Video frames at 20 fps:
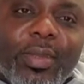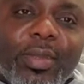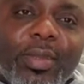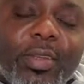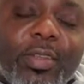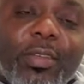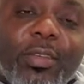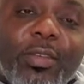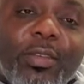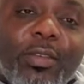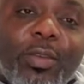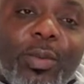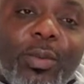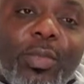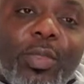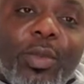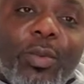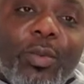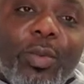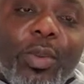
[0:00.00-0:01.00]
This is
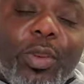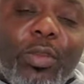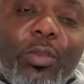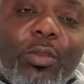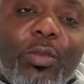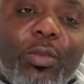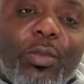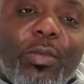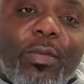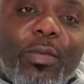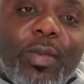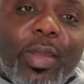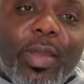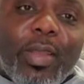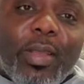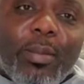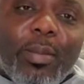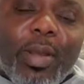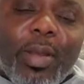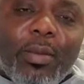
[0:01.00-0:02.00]
something we need to reflect
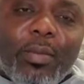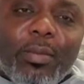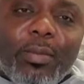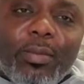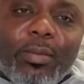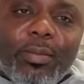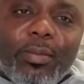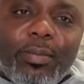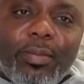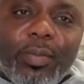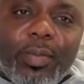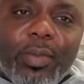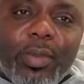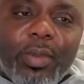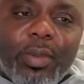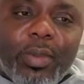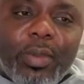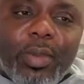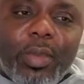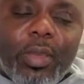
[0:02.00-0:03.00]
about.
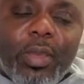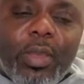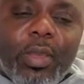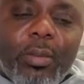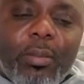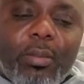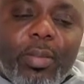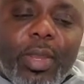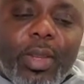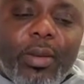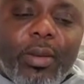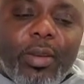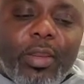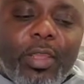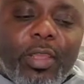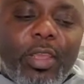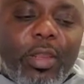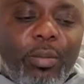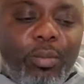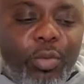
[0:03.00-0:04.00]
But
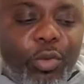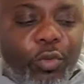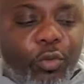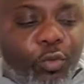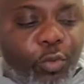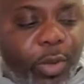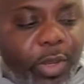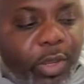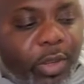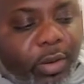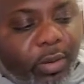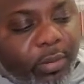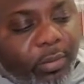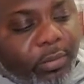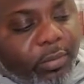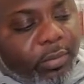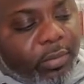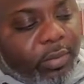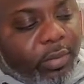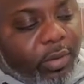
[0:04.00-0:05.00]
in between
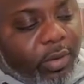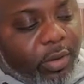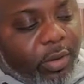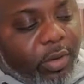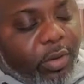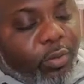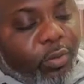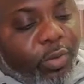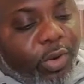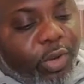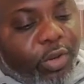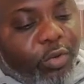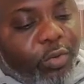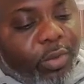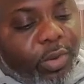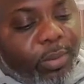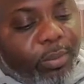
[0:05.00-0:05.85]
when you are